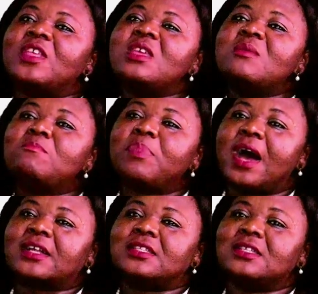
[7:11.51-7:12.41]

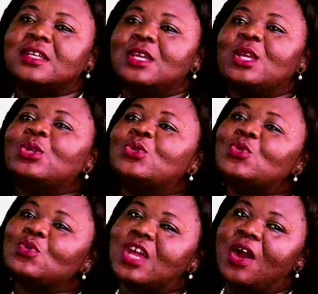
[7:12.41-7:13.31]
impact in
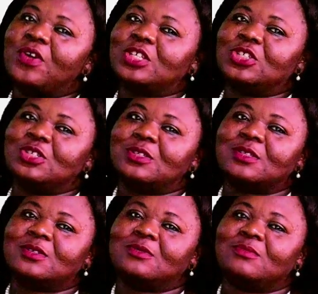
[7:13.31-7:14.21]
2 directions.